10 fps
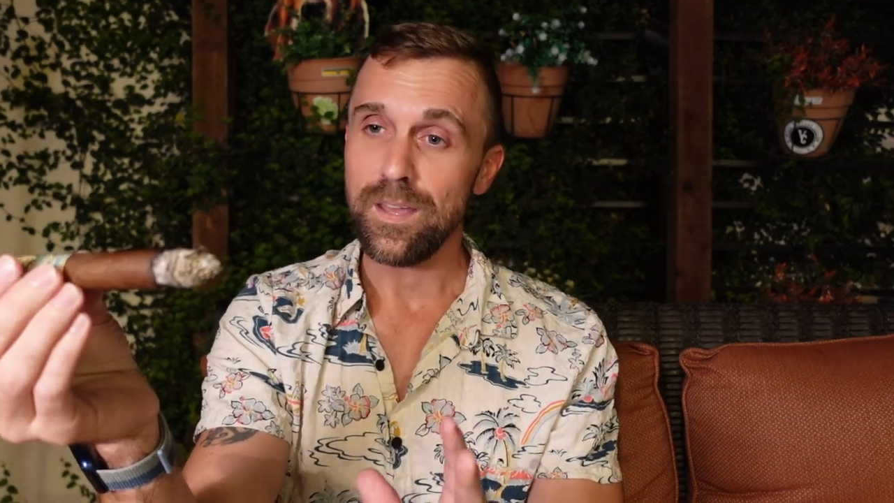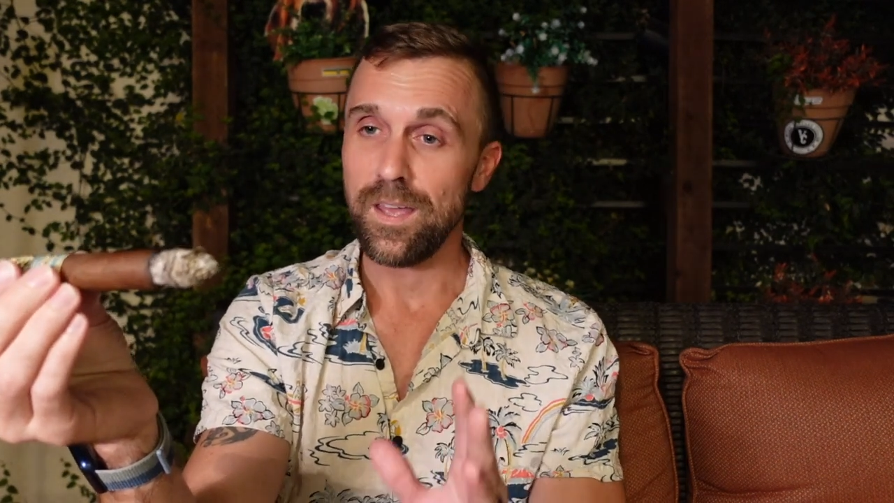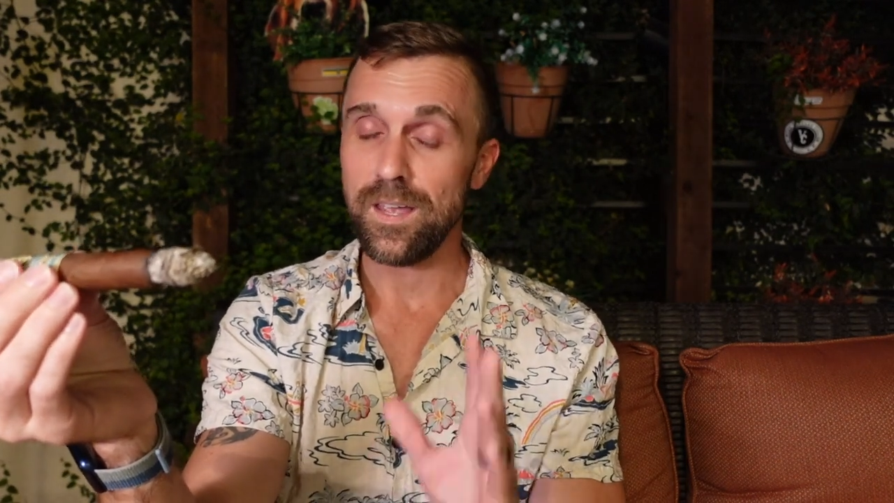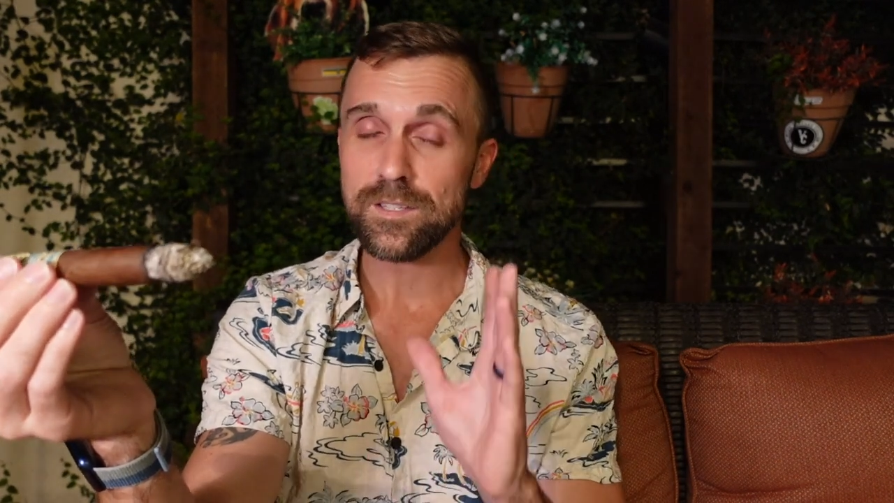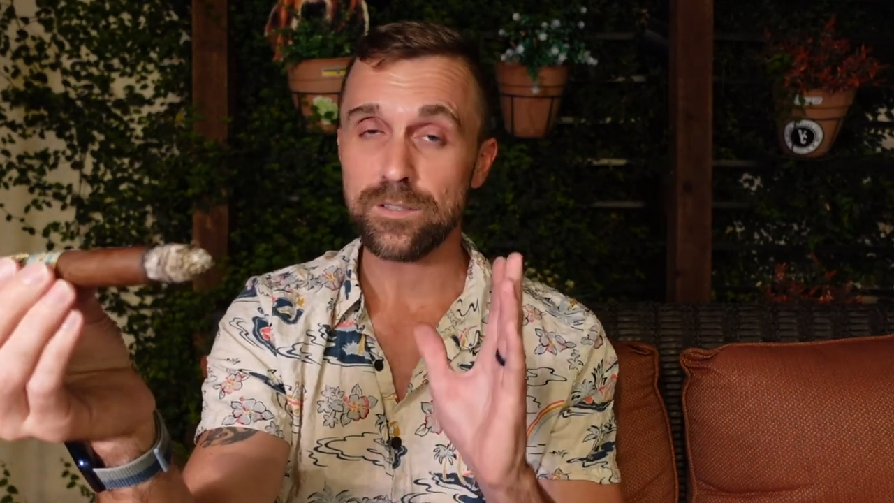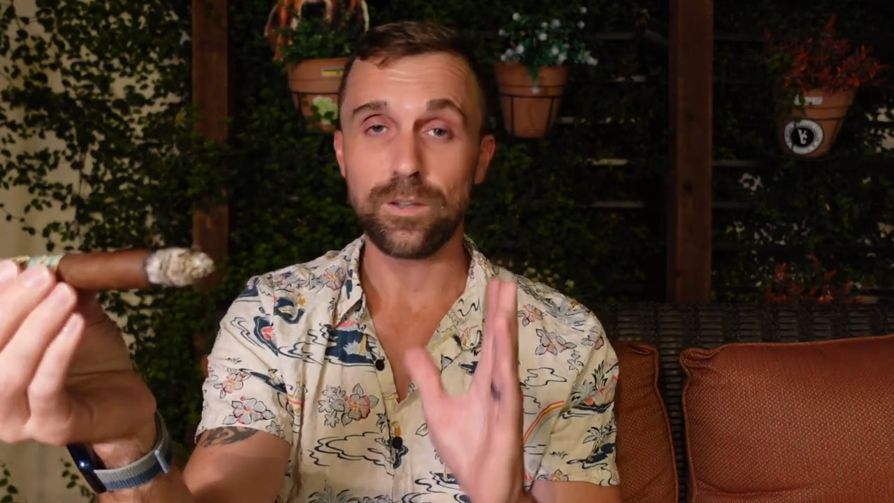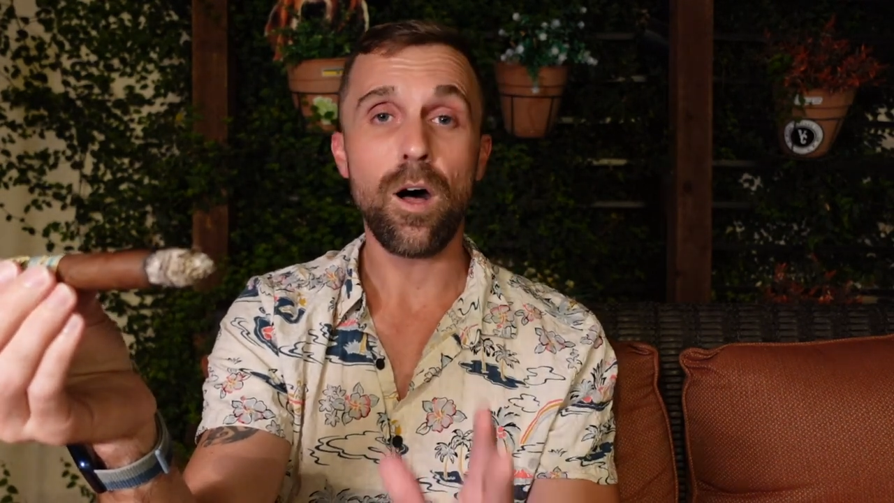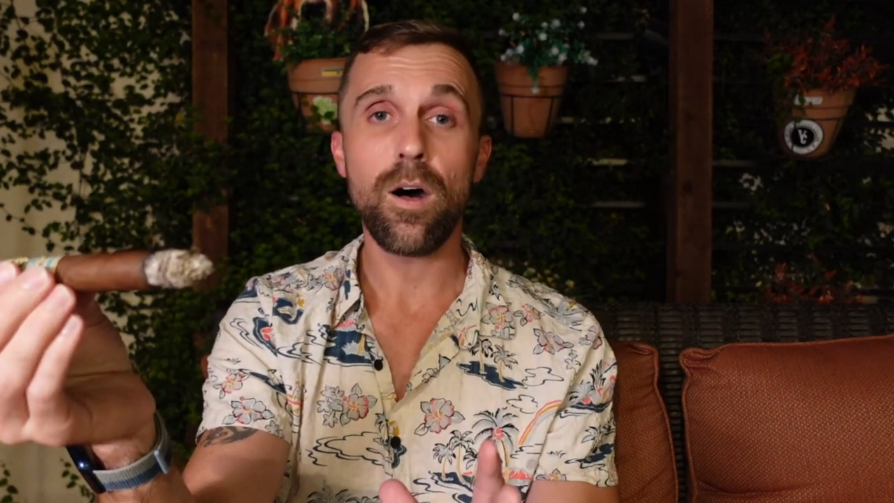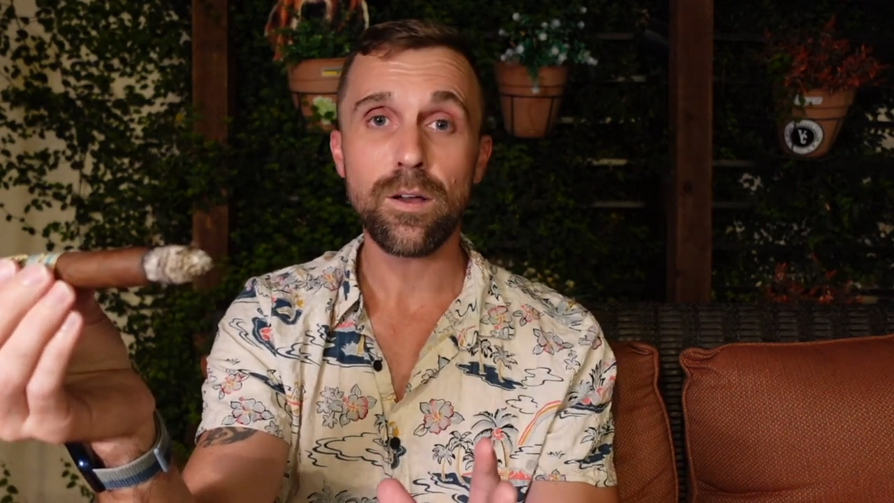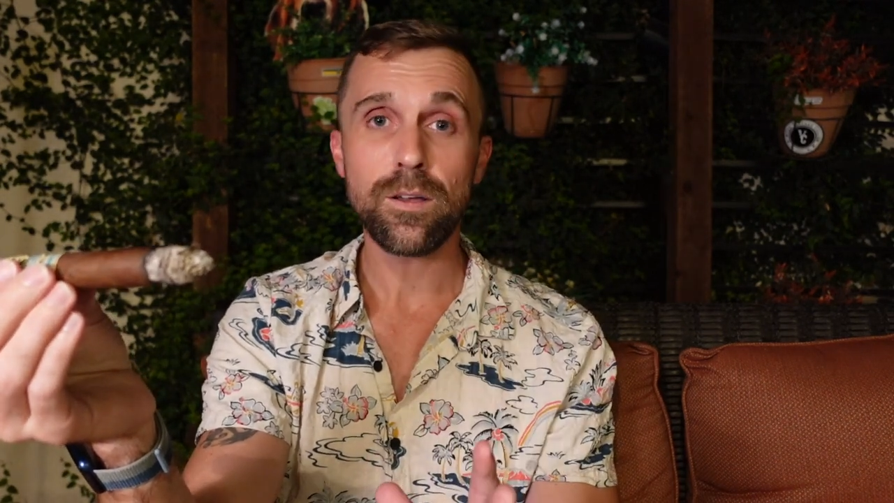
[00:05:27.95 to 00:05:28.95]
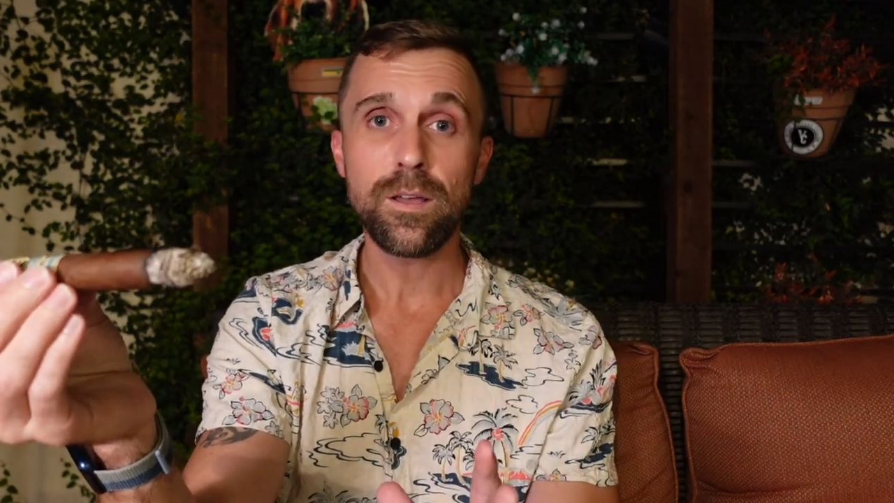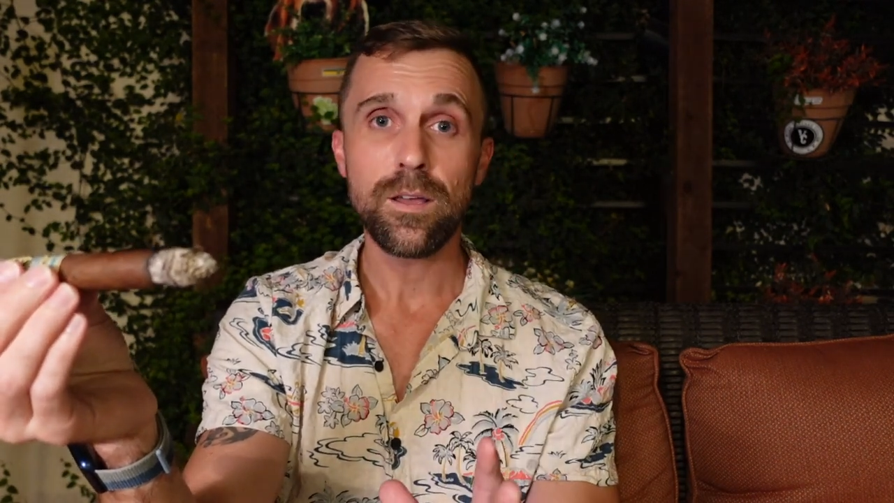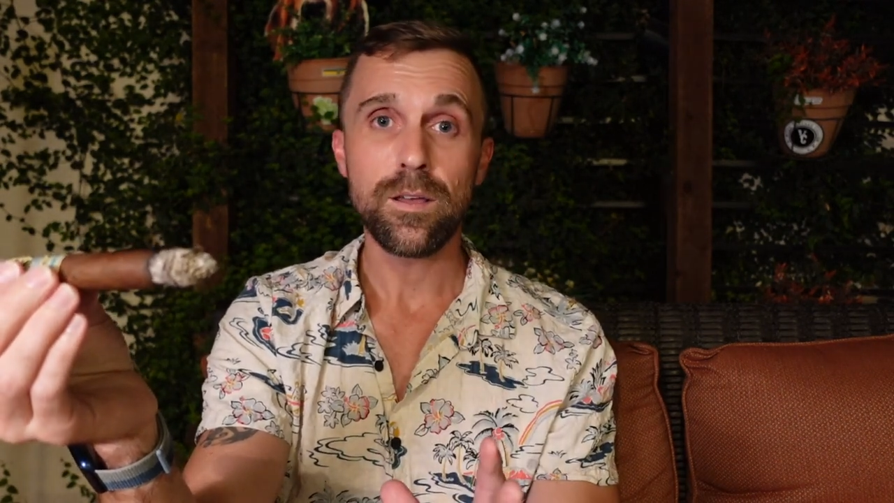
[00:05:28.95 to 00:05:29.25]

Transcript: It's long,